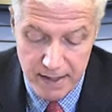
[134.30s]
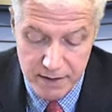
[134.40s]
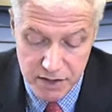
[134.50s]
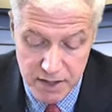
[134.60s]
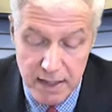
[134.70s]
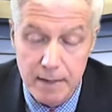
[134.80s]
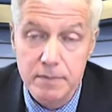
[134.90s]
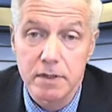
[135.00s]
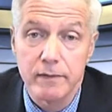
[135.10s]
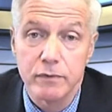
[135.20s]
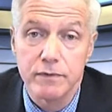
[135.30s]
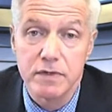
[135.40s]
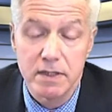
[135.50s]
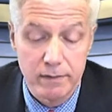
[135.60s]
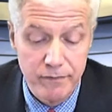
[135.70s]
It seems, and if you've
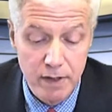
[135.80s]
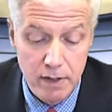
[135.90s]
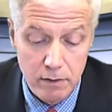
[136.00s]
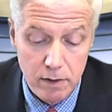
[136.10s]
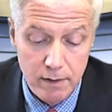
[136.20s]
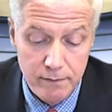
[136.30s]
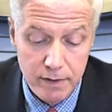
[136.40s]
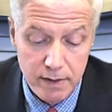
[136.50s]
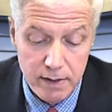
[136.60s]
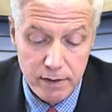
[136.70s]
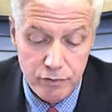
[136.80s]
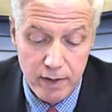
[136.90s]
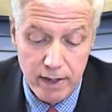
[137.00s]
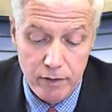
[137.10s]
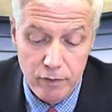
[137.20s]
seen the video of the
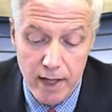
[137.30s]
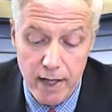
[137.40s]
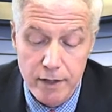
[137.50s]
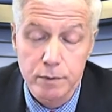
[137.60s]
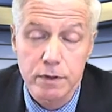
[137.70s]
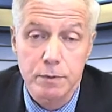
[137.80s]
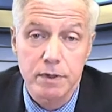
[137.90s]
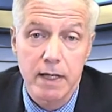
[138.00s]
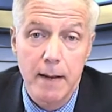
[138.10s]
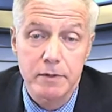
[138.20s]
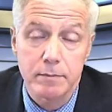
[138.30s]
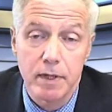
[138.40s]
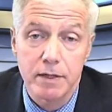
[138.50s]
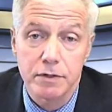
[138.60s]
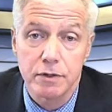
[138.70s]
train crash, which was captured
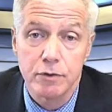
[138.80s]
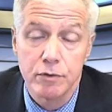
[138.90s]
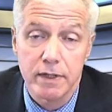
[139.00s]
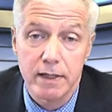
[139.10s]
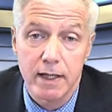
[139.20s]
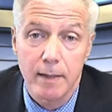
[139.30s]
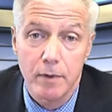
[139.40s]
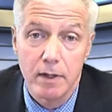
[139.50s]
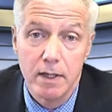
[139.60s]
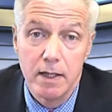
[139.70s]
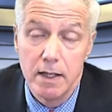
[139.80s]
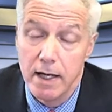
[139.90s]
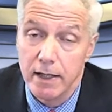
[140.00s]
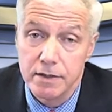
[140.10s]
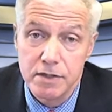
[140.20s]
by a security camera,
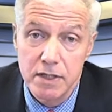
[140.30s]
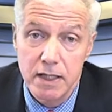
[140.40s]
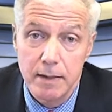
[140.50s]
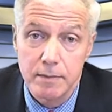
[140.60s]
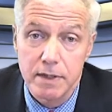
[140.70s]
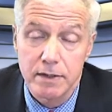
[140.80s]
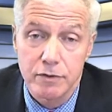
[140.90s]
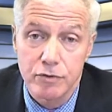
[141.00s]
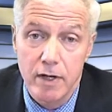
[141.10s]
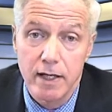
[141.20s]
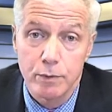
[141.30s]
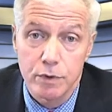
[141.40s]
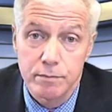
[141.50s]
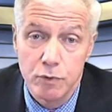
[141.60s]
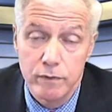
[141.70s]
it seems that the train
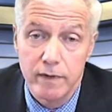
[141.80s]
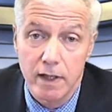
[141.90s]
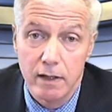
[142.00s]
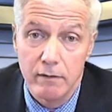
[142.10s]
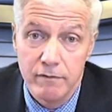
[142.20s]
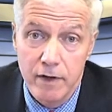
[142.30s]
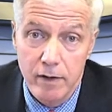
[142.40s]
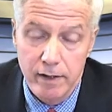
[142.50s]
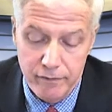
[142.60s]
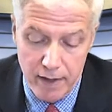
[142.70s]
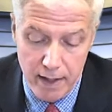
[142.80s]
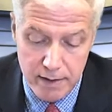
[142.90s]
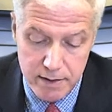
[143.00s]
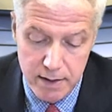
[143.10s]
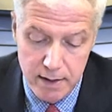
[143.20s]
was moving very
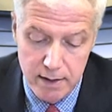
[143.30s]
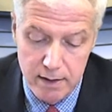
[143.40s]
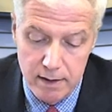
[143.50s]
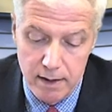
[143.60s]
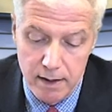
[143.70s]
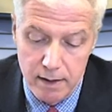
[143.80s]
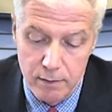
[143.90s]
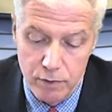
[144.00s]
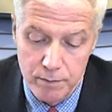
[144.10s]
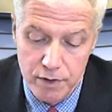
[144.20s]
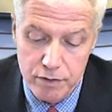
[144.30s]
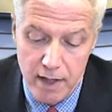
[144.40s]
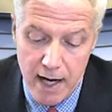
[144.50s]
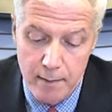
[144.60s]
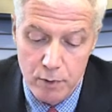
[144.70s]
fast. When
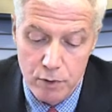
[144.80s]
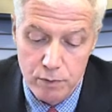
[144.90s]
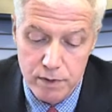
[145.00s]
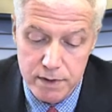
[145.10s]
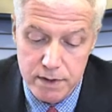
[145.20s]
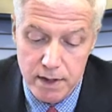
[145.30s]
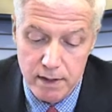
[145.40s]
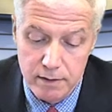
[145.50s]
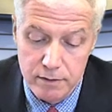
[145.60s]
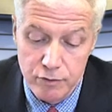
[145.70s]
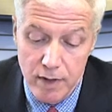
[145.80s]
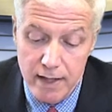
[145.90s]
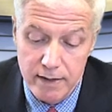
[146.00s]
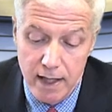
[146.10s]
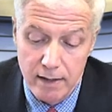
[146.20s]
Mr. Amo was
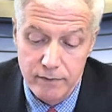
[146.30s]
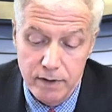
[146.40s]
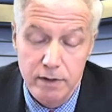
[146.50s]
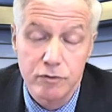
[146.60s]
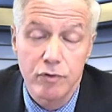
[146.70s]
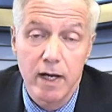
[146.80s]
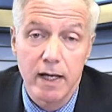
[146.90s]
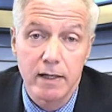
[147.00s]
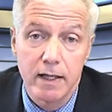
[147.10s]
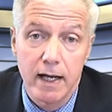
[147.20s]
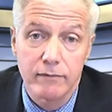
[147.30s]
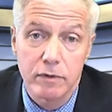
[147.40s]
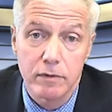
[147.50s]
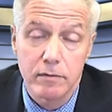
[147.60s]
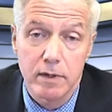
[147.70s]
dragged out of the train
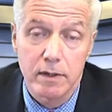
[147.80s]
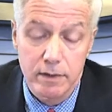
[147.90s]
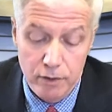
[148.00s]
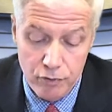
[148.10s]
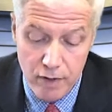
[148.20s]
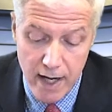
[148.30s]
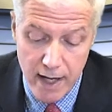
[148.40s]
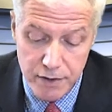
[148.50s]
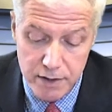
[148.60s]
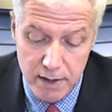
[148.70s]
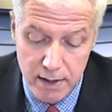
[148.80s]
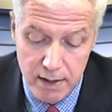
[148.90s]
after the crash,